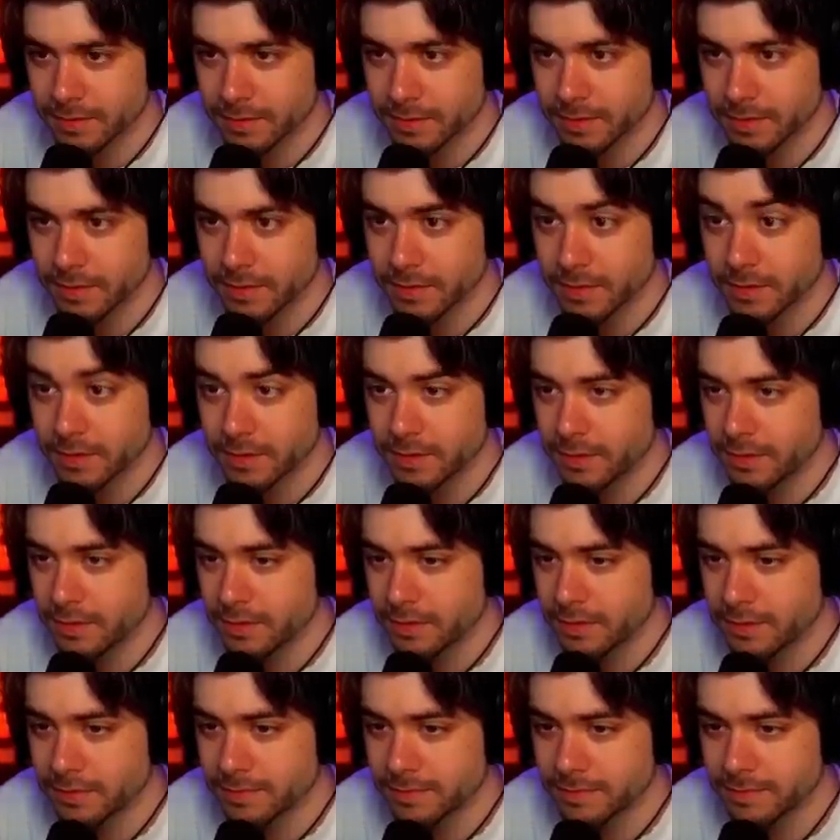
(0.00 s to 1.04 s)

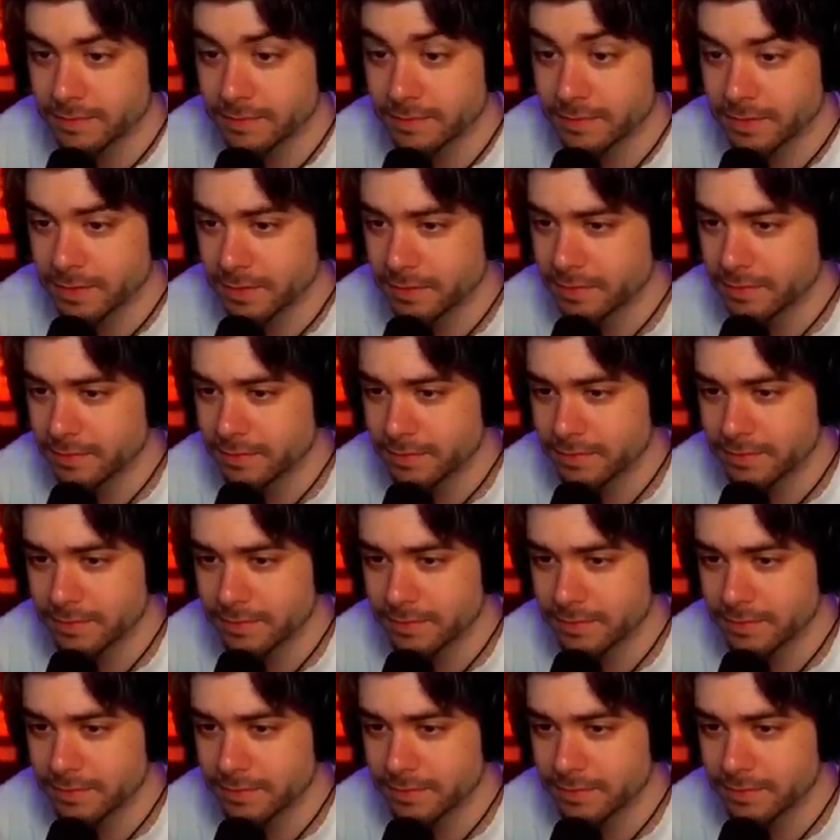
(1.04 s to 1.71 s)
(no one is talking)